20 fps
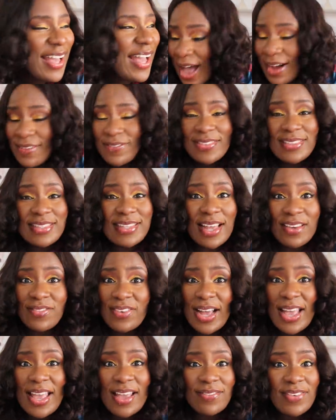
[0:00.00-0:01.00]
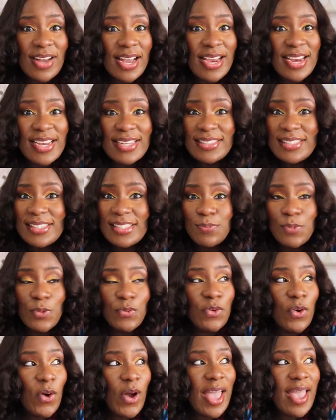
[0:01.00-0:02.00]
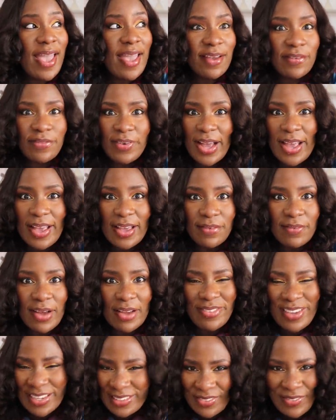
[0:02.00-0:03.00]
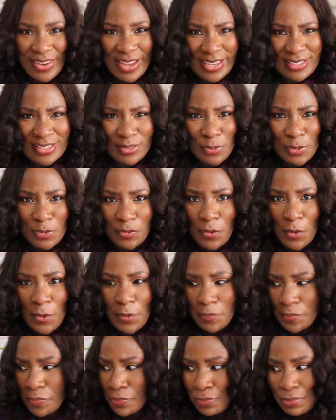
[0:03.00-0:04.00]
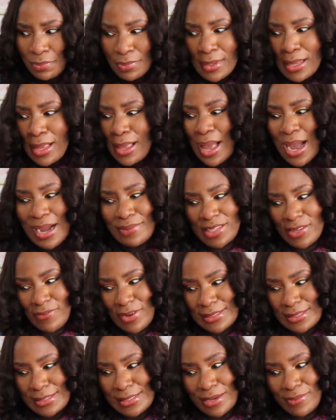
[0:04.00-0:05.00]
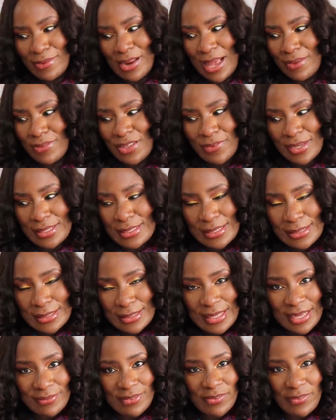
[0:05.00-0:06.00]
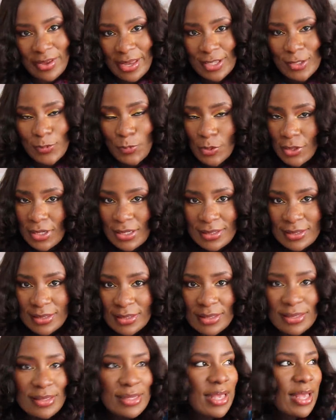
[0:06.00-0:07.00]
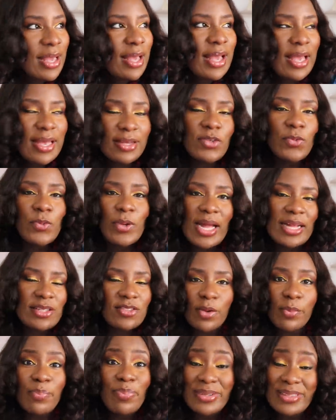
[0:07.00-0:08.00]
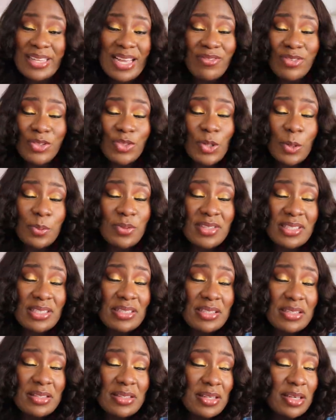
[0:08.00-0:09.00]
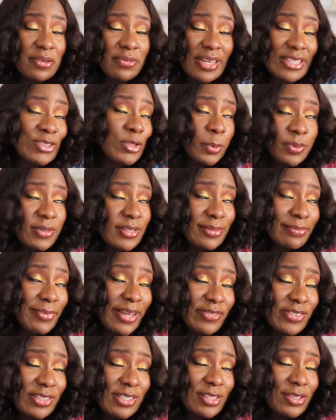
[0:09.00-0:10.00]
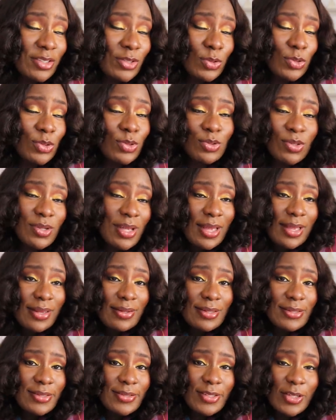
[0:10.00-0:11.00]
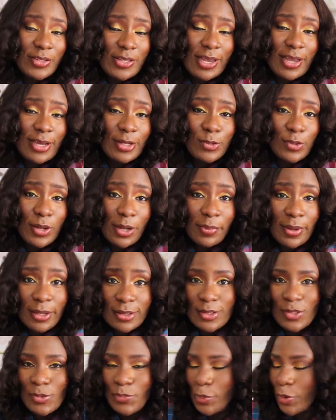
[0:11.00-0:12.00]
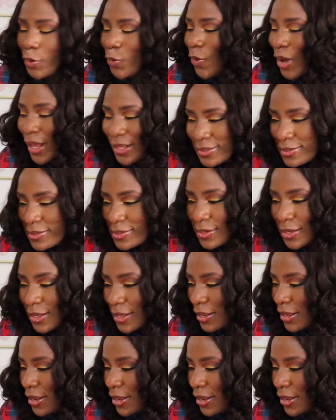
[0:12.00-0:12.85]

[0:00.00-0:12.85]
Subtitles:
I've never ever heard this before, ever. Have you guys ever heard it before? I've never seen it, I've never experienced it. Anyway, at some point, I even stopped seeing itself. I stopped seeing my VJJ, so there's really nothing I can do about it. But what?